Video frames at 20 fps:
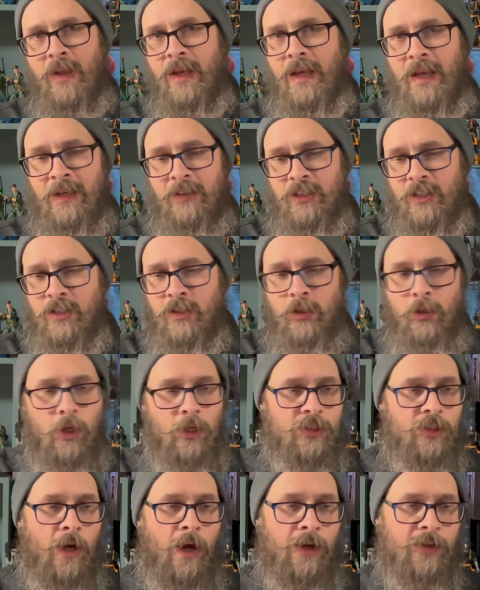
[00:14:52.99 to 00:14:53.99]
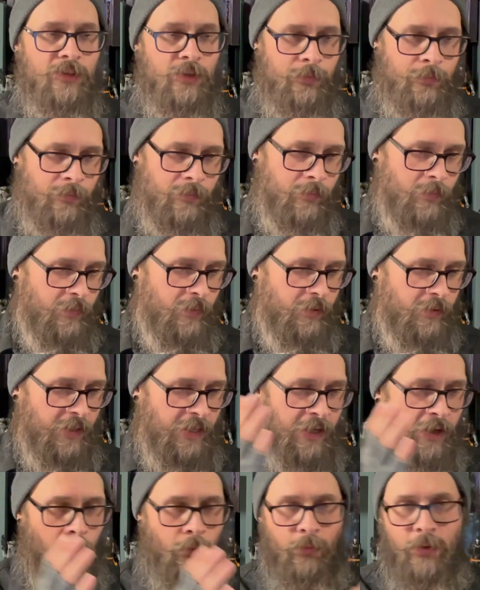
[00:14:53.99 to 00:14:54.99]
It just looks awesome.
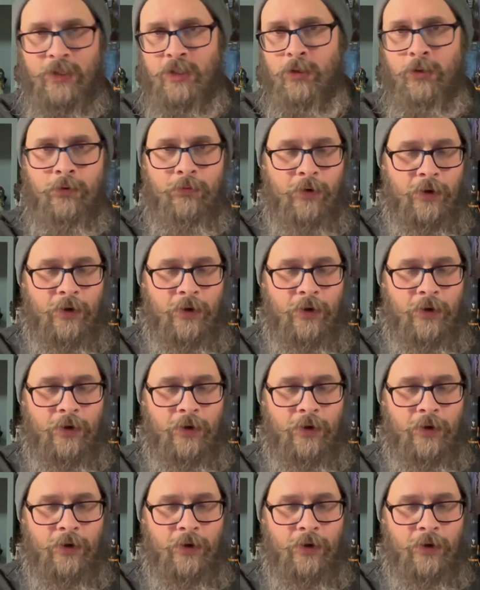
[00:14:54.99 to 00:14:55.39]
The original